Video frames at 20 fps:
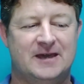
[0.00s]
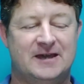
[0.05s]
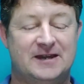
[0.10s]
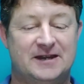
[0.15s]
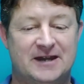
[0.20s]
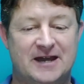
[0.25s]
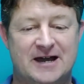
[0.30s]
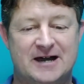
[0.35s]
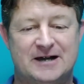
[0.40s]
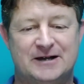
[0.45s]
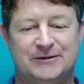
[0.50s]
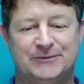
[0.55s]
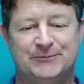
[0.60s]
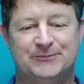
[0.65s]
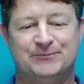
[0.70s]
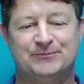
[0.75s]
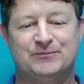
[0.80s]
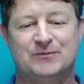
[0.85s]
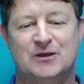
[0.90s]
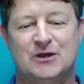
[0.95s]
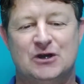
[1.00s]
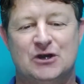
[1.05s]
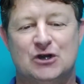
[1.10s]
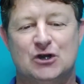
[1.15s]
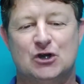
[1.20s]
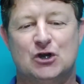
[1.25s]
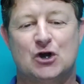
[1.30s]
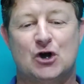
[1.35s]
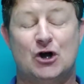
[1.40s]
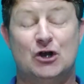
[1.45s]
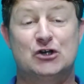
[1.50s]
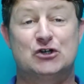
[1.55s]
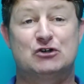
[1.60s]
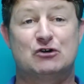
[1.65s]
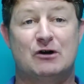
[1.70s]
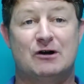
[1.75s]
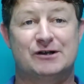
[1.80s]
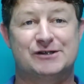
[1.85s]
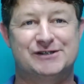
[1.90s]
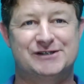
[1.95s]
Now,
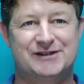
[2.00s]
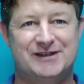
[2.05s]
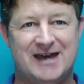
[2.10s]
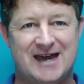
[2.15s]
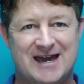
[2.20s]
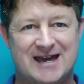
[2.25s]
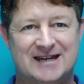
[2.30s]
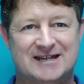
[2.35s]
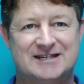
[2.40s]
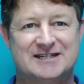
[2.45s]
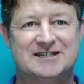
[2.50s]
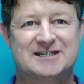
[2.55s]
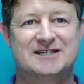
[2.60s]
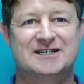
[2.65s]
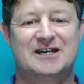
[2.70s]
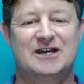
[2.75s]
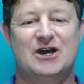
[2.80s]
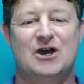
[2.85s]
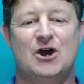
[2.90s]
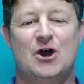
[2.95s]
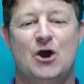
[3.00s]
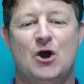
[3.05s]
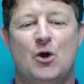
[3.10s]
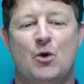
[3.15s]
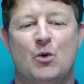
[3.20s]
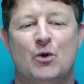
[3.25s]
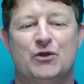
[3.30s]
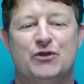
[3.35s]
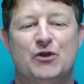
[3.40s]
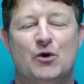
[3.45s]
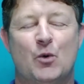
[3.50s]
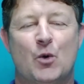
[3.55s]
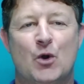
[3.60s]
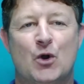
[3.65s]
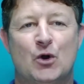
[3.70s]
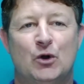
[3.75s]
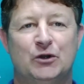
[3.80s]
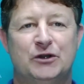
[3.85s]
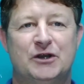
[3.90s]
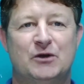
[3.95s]
contrast that with the
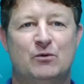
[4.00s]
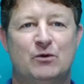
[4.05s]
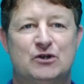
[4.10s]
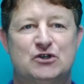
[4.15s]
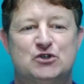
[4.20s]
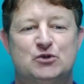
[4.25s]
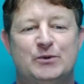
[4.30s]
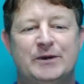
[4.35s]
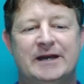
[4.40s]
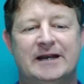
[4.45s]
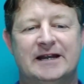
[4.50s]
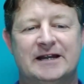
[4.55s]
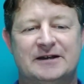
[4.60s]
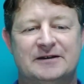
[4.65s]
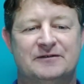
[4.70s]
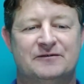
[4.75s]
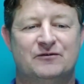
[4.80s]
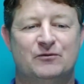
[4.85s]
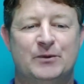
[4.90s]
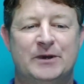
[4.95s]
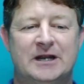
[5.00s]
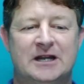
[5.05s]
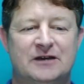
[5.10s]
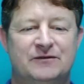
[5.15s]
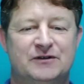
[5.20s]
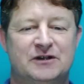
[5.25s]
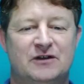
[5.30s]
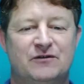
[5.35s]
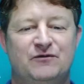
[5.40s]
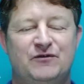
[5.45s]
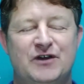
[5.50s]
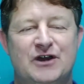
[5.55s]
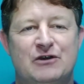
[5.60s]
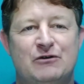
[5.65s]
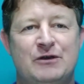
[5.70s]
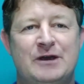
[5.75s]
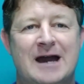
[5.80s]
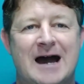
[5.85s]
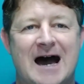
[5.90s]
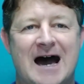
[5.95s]
world in which we live. We live in a
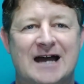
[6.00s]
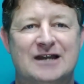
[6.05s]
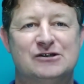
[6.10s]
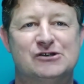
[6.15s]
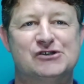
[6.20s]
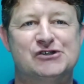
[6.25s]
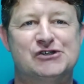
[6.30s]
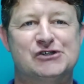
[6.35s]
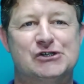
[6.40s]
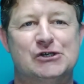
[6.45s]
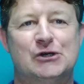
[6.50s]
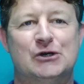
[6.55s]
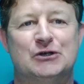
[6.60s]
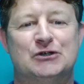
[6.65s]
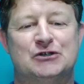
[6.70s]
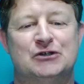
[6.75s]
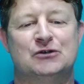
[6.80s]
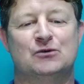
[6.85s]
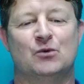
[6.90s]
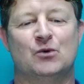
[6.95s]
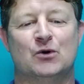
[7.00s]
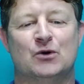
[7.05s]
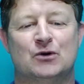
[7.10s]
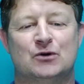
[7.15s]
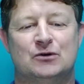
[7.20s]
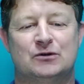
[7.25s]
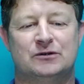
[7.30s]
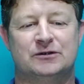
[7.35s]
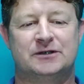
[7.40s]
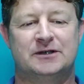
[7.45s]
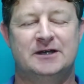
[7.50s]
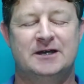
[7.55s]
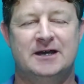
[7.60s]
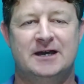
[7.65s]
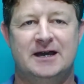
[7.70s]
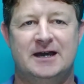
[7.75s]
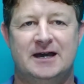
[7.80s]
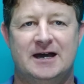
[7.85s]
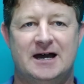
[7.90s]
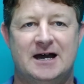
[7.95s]
very uncertain world.
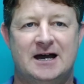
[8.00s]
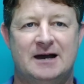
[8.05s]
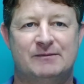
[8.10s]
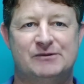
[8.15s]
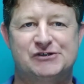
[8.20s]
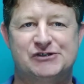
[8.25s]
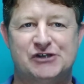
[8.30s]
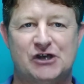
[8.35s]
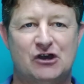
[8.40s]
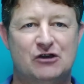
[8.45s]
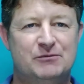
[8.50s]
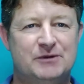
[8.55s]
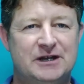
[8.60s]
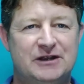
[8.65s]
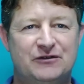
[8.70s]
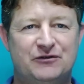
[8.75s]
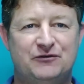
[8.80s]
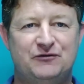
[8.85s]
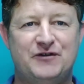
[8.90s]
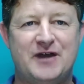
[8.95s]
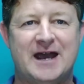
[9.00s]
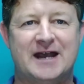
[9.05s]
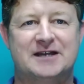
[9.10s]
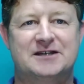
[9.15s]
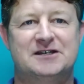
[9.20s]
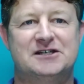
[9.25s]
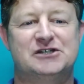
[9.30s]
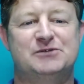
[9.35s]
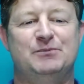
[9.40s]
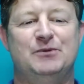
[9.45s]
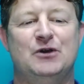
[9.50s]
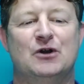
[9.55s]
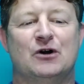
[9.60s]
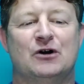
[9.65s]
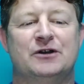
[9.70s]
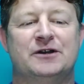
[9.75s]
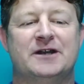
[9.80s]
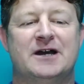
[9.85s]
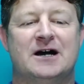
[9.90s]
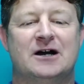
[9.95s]
So many factors
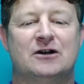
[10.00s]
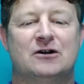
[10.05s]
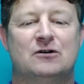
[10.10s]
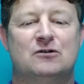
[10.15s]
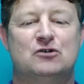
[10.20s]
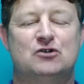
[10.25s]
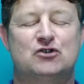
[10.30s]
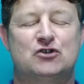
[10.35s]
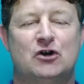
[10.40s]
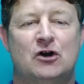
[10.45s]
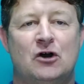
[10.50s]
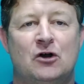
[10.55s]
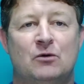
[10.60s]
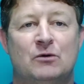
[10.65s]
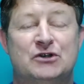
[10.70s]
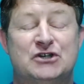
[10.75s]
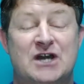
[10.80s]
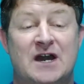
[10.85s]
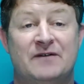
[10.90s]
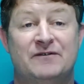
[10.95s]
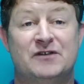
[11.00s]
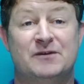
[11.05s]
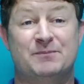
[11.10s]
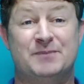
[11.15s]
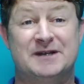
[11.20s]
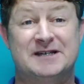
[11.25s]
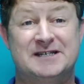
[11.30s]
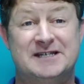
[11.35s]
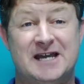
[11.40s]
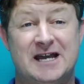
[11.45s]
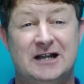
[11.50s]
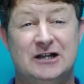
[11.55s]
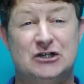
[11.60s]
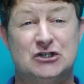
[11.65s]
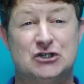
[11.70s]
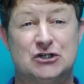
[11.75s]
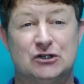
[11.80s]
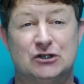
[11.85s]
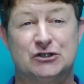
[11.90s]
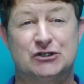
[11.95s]
beyond our control, which have the
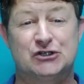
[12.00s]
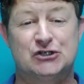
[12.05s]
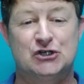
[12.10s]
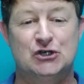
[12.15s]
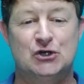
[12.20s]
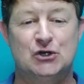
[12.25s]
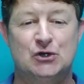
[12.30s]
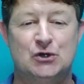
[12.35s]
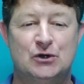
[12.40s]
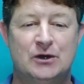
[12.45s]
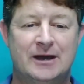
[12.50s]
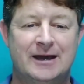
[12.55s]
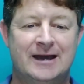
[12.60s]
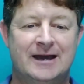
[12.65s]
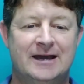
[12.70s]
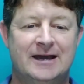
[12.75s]
potential to